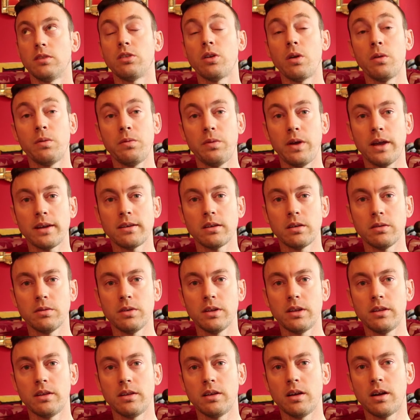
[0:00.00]
So
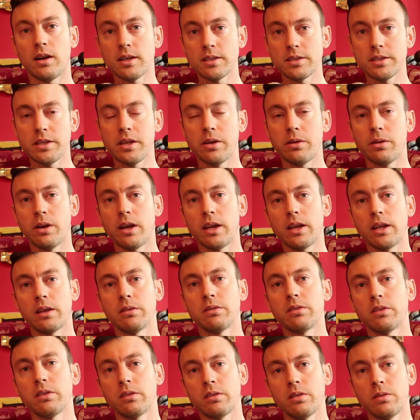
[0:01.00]
effectively the RC rate
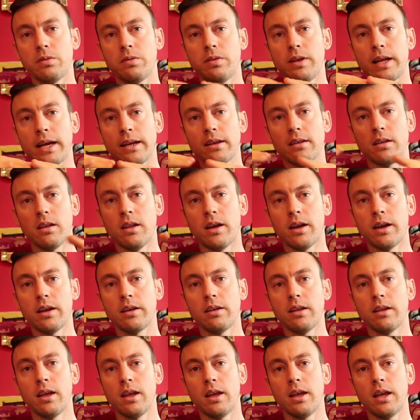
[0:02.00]
gives us a flat
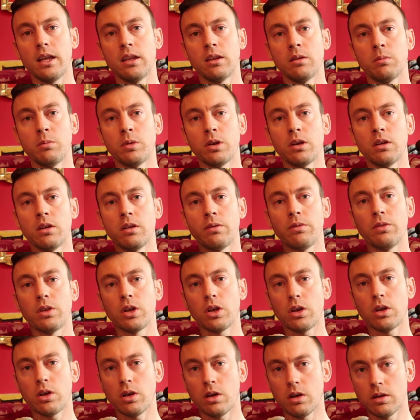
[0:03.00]
line in the middle of
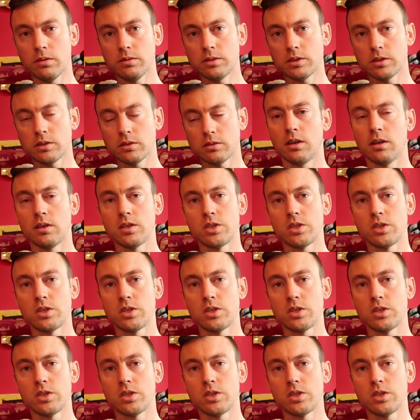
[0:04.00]
the curves.